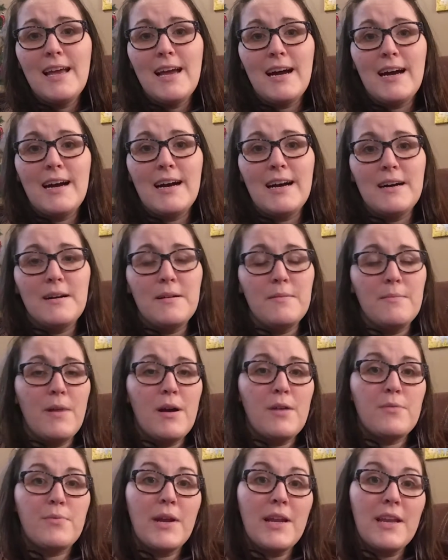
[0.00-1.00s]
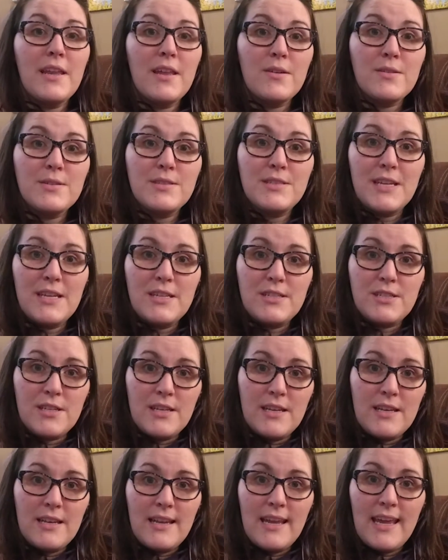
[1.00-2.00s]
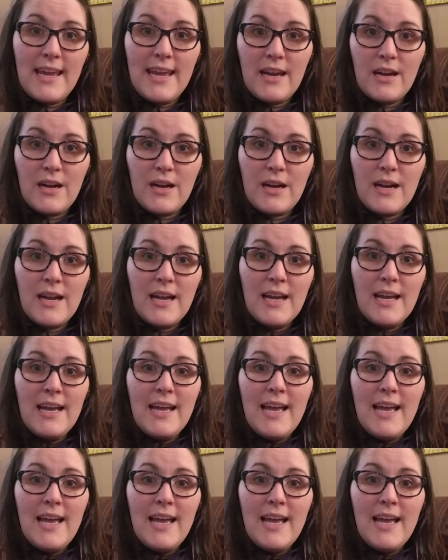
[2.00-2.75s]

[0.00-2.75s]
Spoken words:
a radio station here